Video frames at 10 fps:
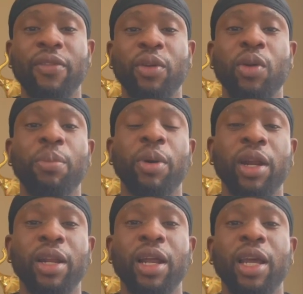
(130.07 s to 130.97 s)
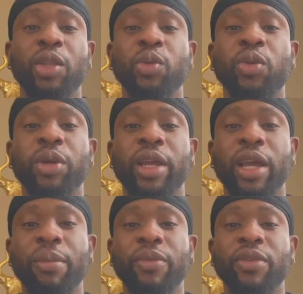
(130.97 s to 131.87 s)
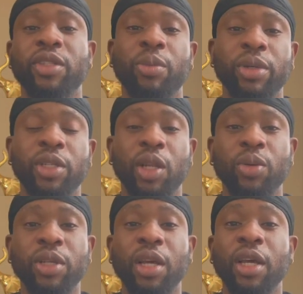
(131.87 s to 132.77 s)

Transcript: If you go out partying at like 2, 3 a.m. if the subway's closed.